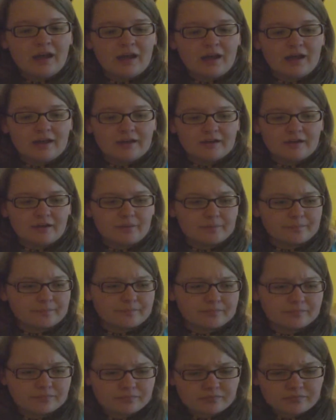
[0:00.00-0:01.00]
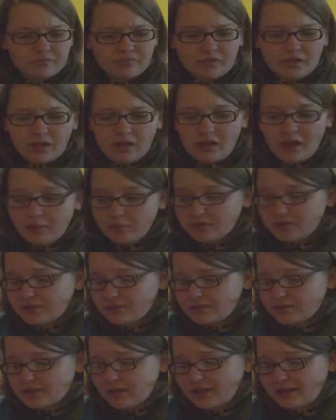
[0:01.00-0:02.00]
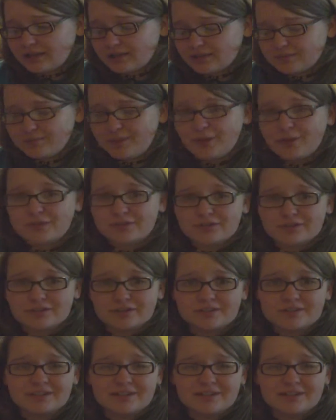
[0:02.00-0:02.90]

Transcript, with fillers: And, um, I once, I got some posters.